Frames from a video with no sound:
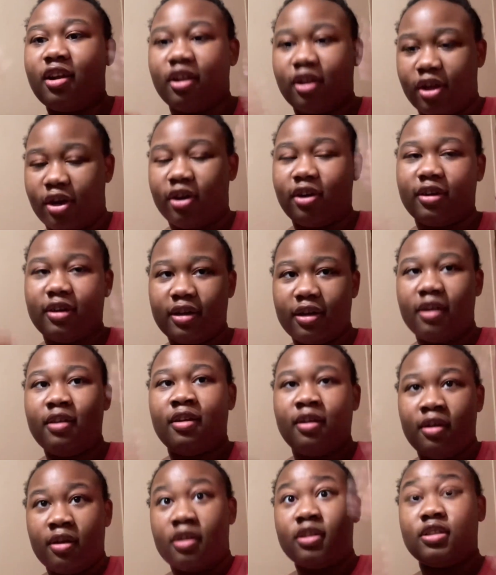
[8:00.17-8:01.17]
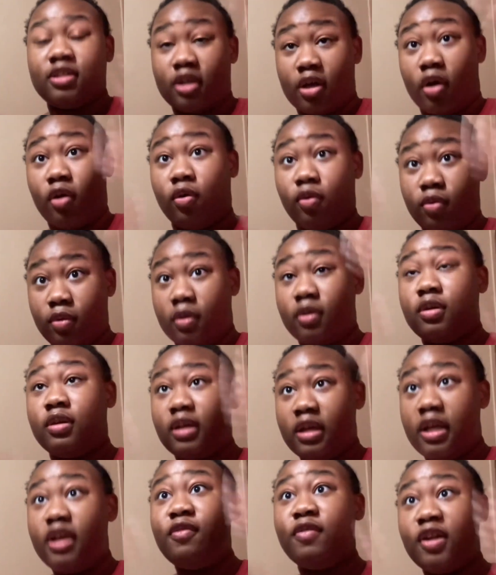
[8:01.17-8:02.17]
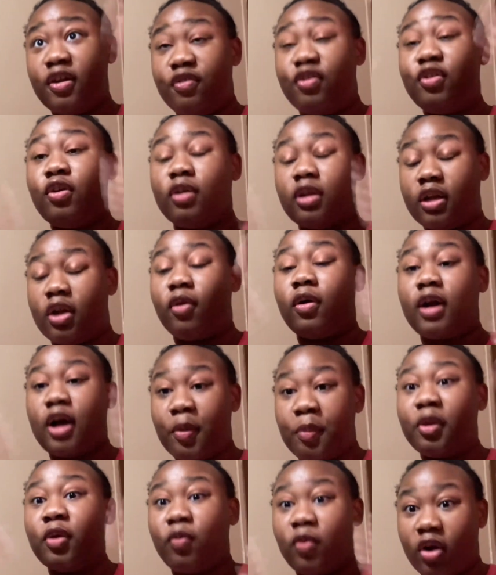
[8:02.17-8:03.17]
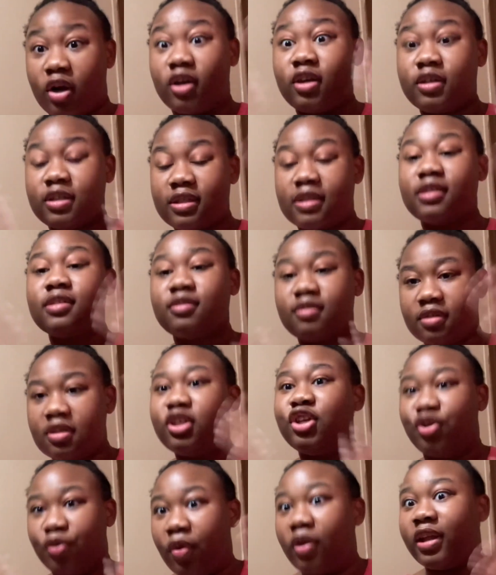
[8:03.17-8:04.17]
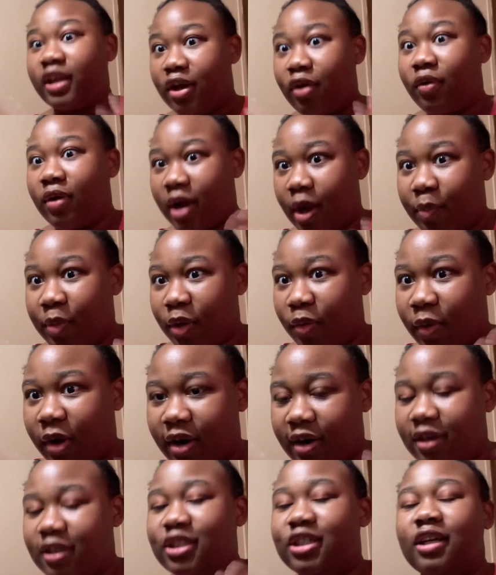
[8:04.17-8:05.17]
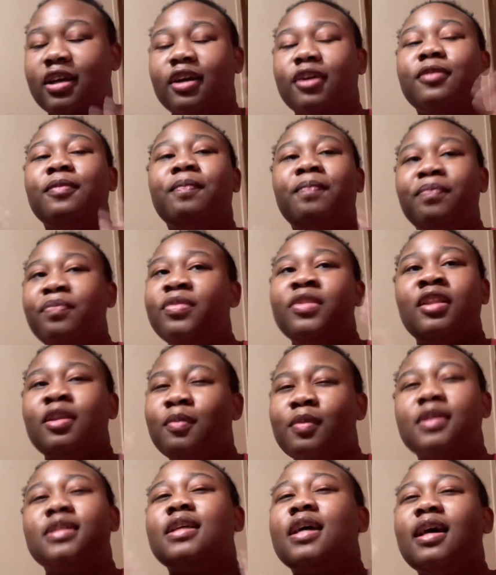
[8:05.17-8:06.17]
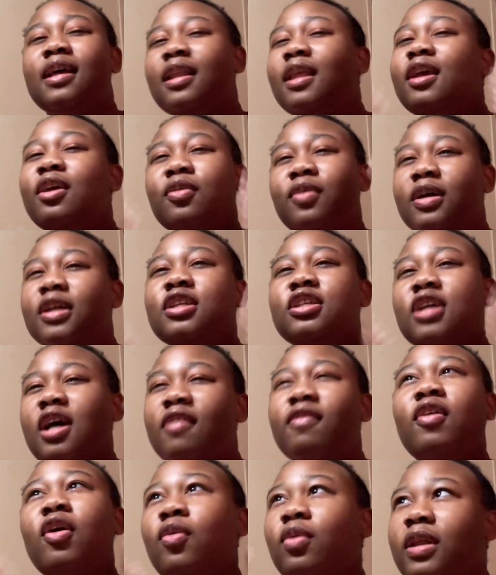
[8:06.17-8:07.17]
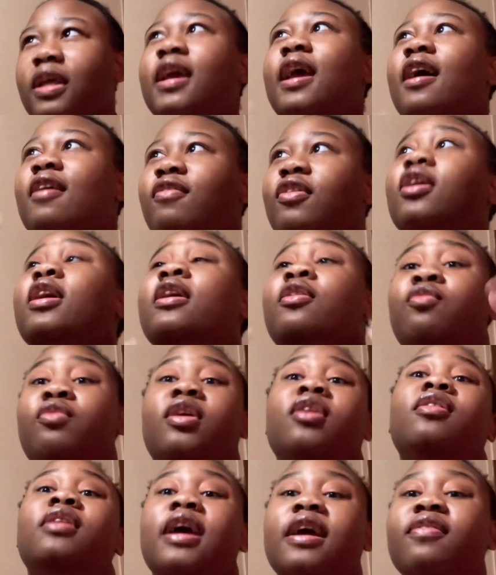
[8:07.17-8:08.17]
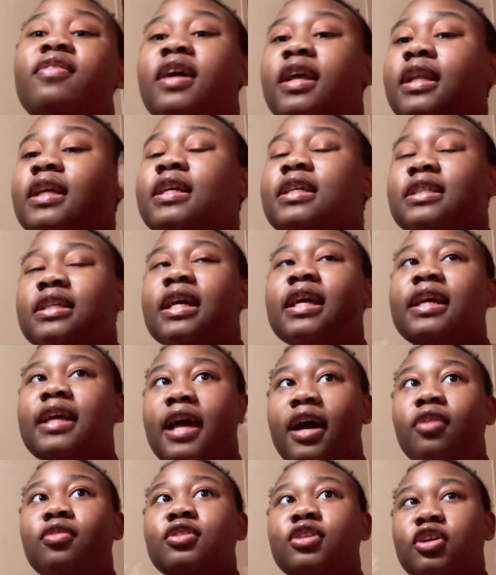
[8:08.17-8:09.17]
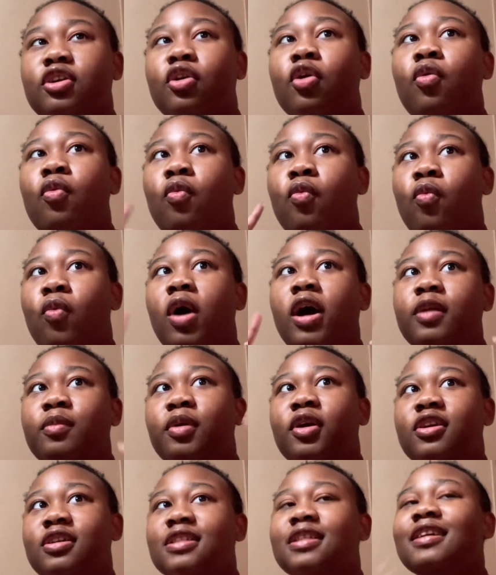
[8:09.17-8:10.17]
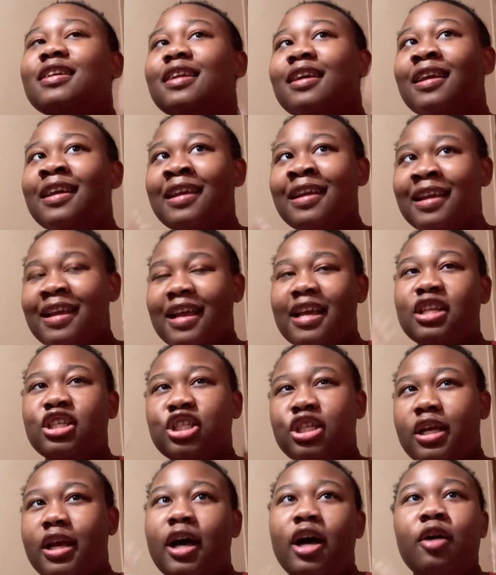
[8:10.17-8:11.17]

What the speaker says: learn. So even if you only know a couple of words, you only know a couple of words, But sign language, I've only ever, in real life at least, encountered one person, and she